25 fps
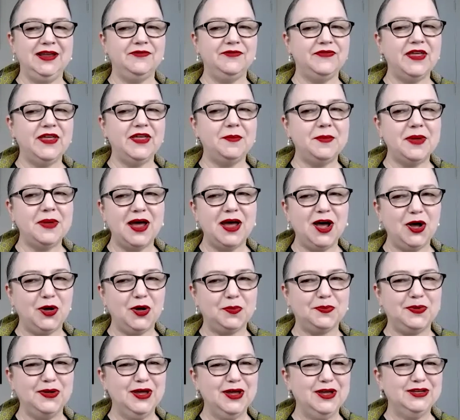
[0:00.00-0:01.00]
give them
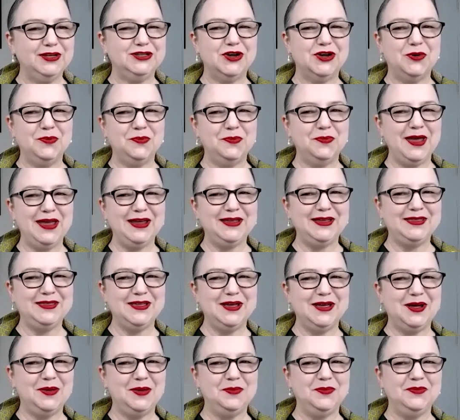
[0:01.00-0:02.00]
help. Don't
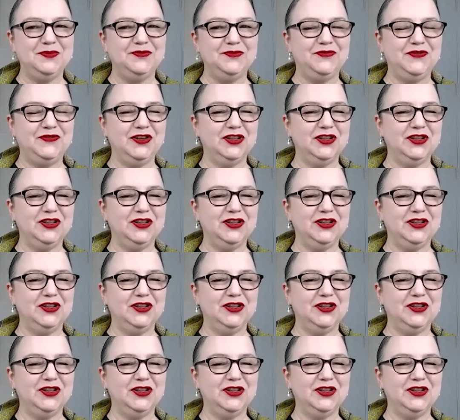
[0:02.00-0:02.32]
make them